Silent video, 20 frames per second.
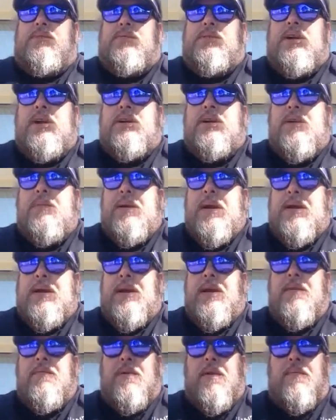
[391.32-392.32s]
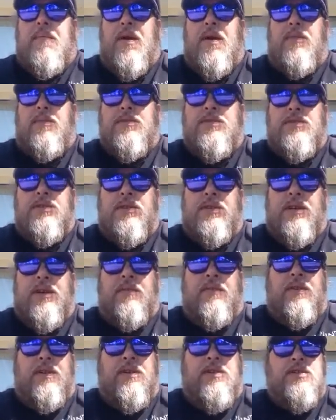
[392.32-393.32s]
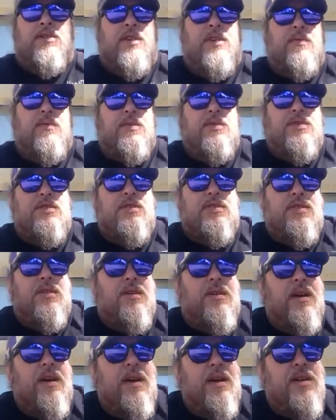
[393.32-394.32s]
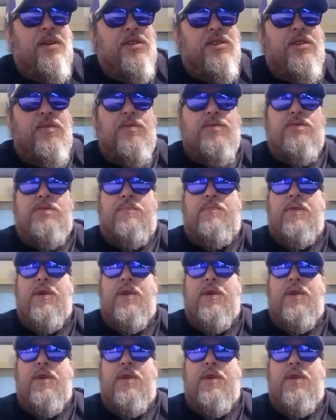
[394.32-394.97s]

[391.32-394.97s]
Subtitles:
Luckily, back then, my mom was still living, and she was a